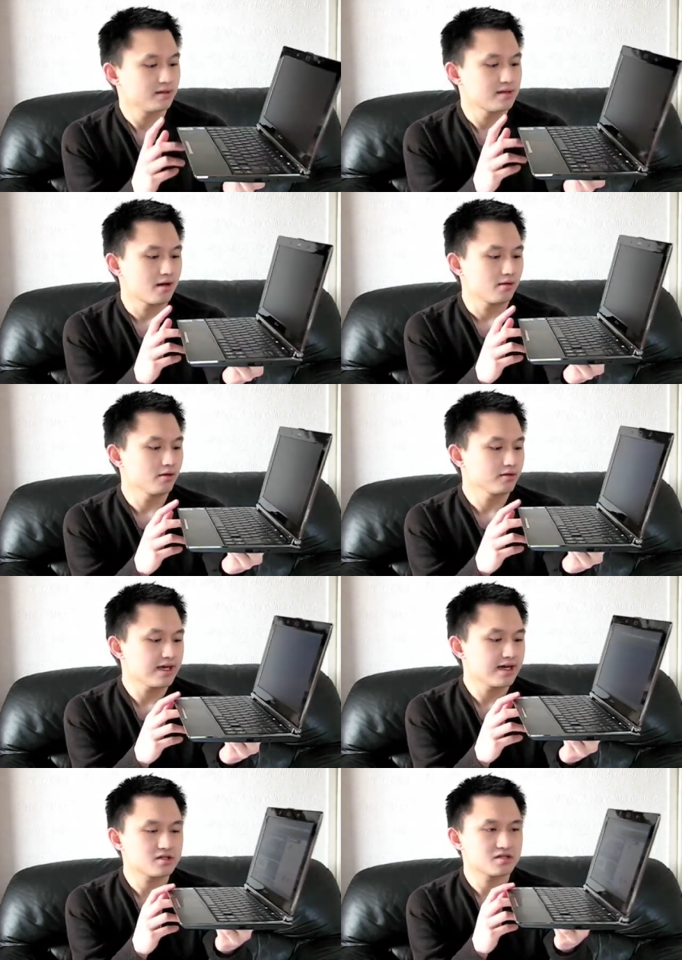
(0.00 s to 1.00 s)
Now along
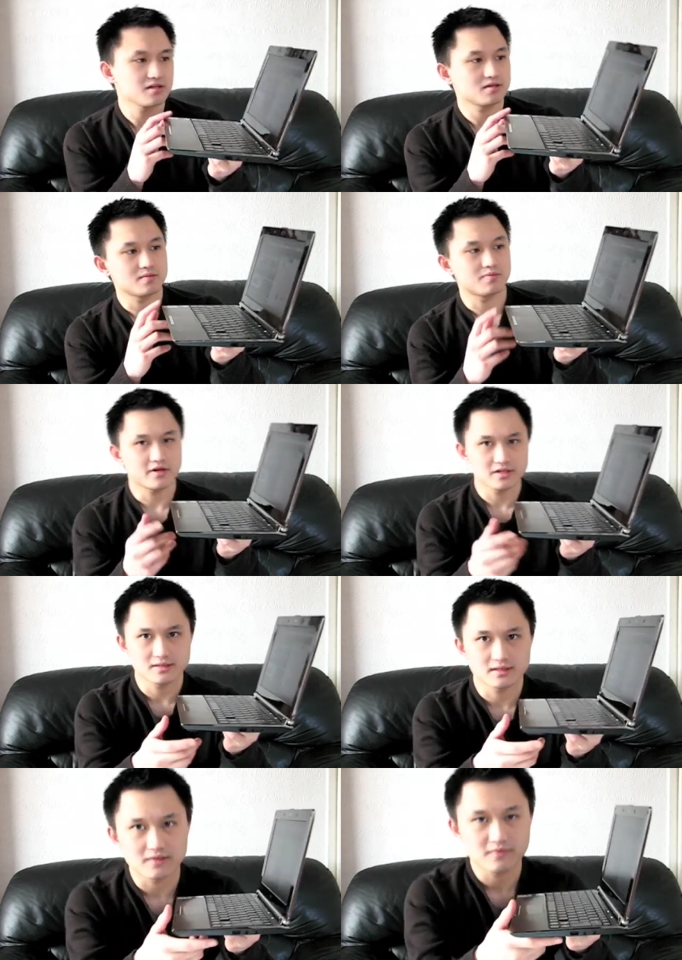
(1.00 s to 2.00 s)
the edge,
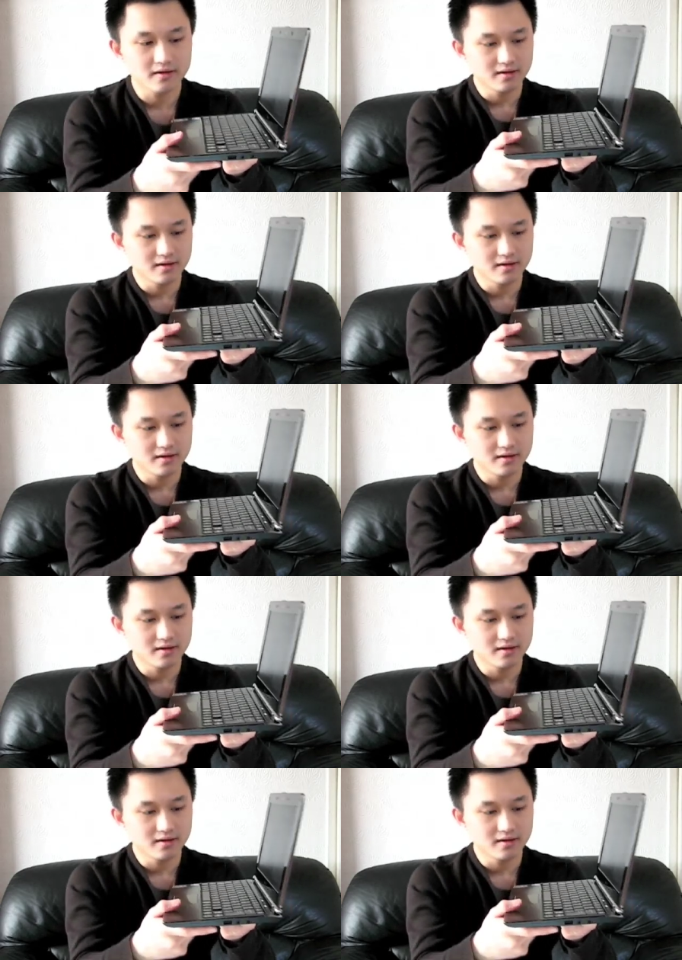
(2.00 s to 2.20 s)
surprisingly